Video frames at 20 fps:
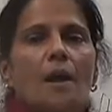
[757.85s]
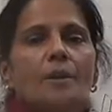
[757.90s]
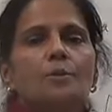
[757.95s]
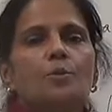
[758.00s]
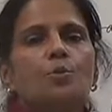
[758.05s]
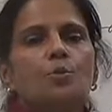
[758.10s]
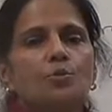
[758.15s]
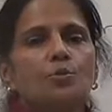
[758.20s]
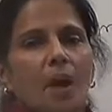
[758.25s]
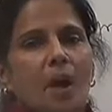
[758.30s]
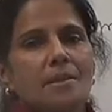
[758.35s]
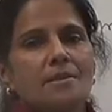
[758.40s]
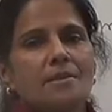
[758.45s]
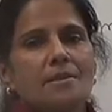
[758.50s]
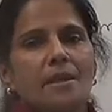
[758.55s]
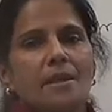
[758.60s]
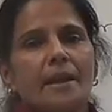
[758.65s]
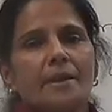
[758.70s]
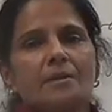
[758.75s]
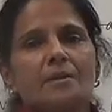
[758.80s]
to
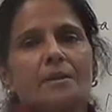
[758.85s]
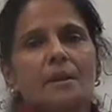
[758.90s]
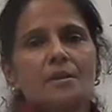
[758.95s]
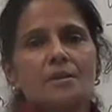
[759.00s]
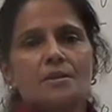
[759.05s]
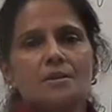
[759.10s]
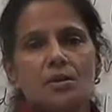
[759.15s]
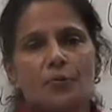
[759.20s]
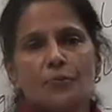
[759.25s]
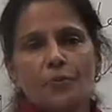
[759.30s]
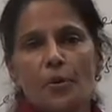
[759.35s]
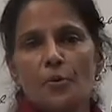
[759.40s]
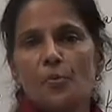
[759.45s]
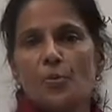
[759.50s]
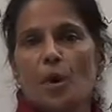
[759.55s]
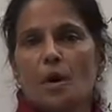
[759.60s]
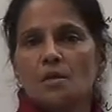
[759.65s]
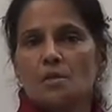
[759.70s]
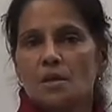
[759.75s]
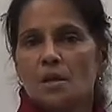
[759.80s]
translate these different
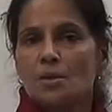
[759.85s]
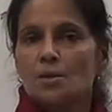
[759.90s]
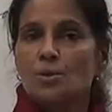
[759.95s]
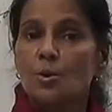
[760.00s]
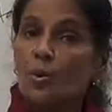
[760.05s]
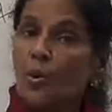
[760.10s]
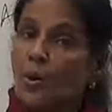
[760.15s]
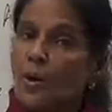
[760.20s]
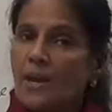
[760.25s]
works into